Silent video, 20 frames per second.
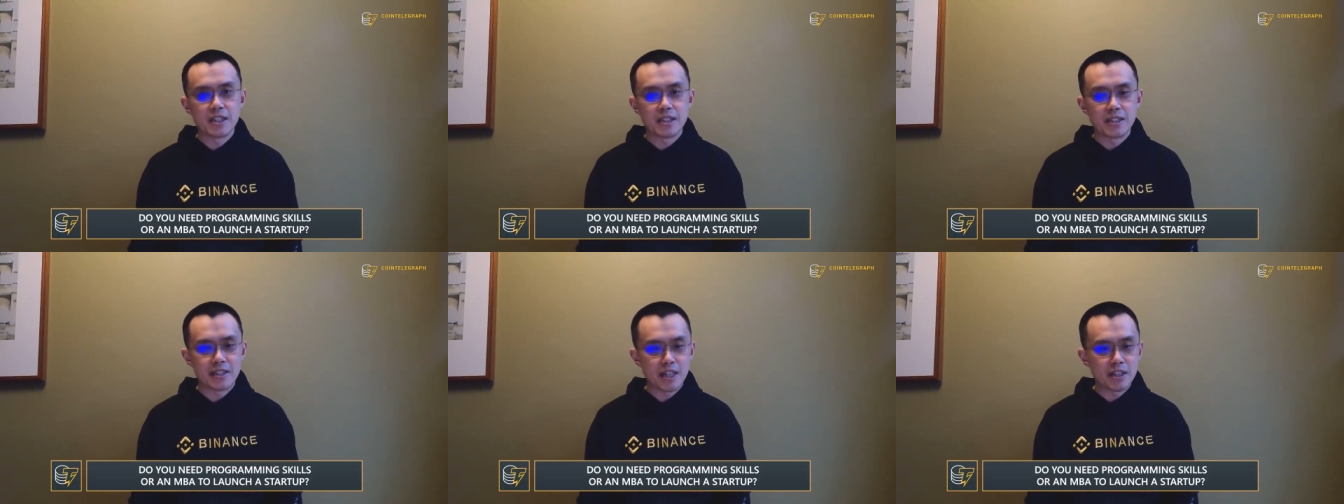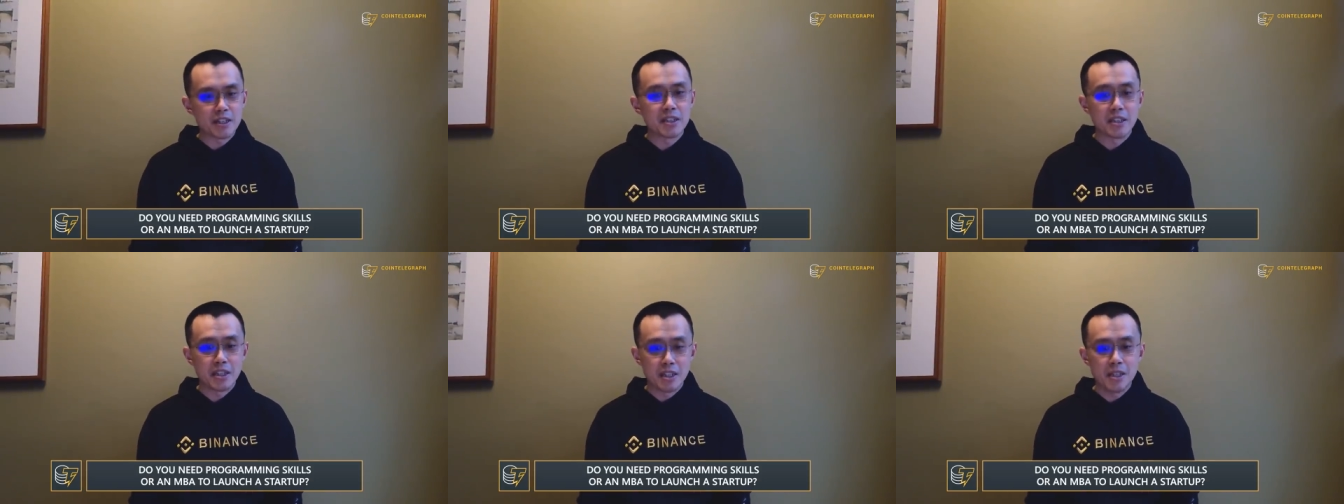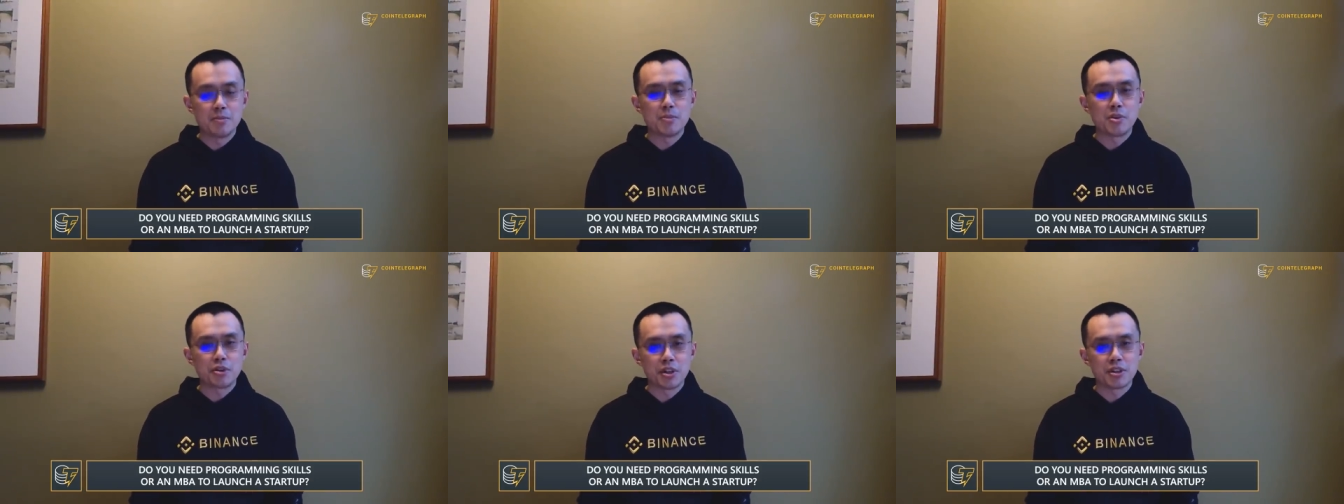uh, they're,
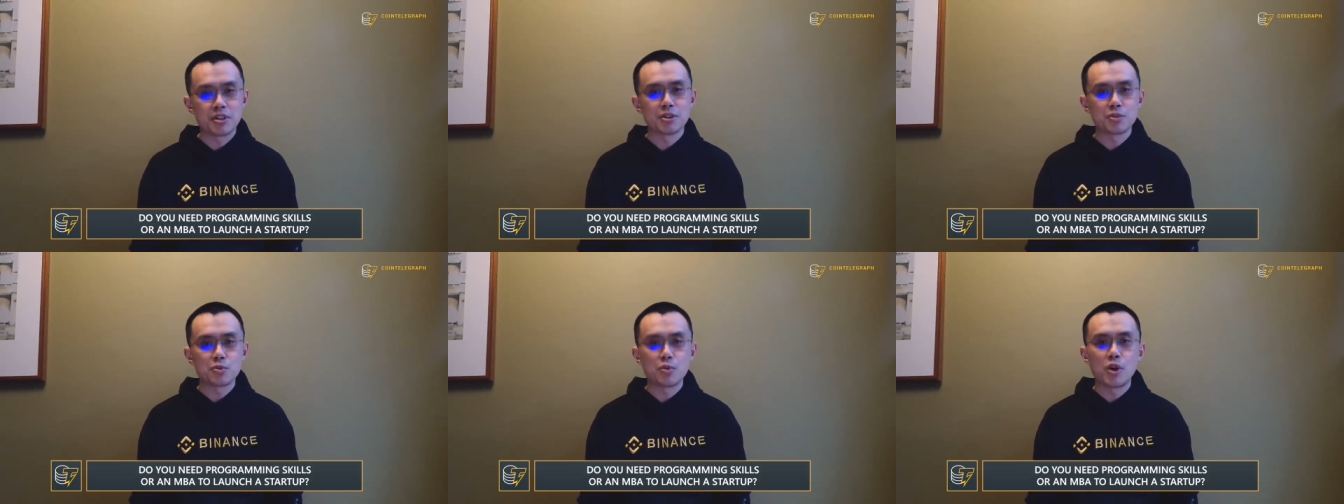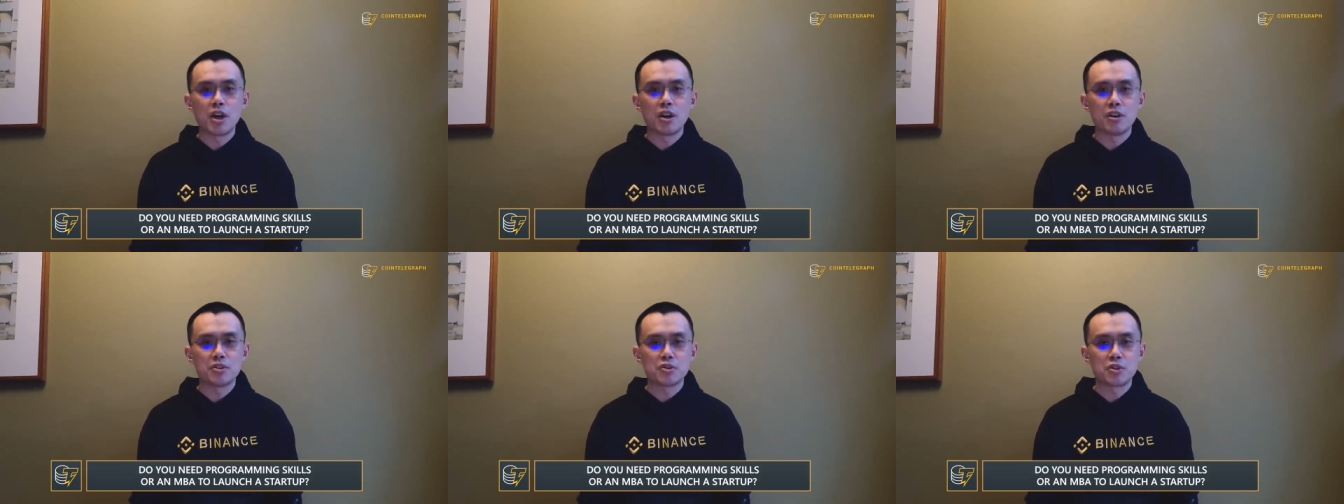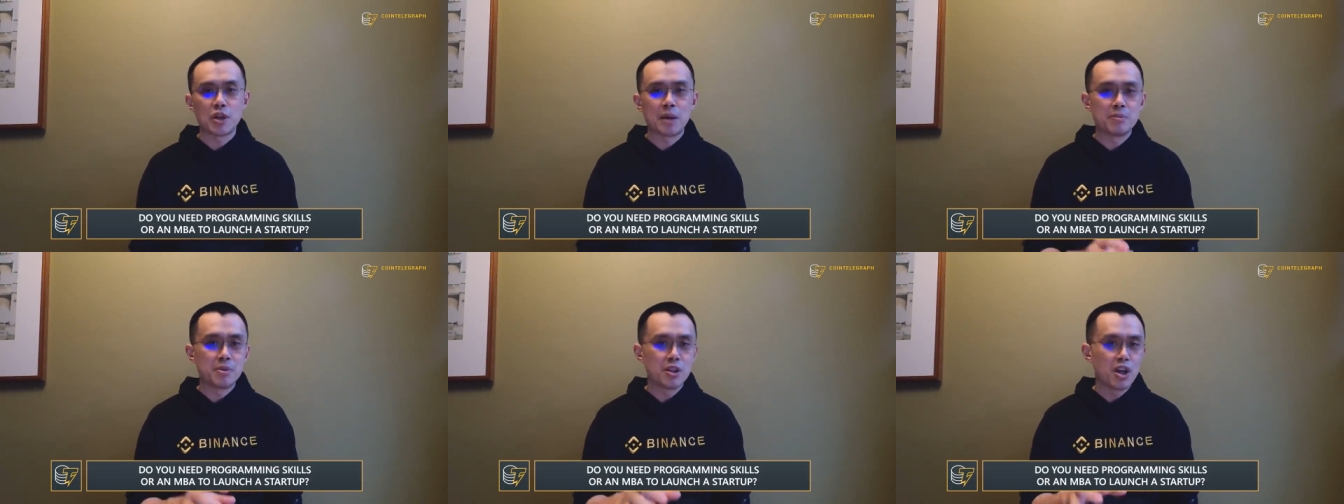they're important as well.
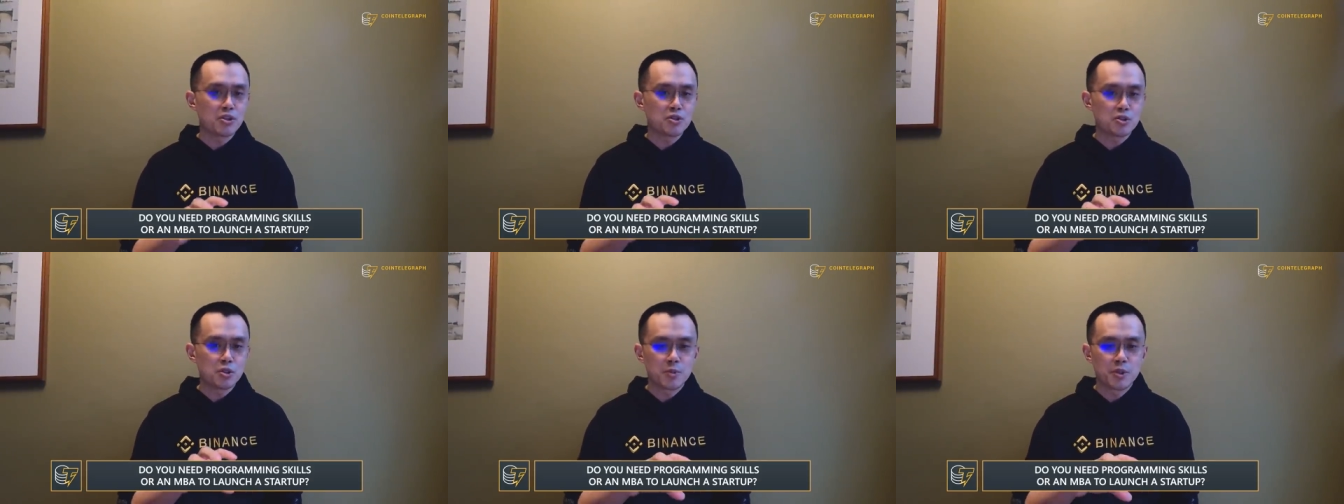So I'm not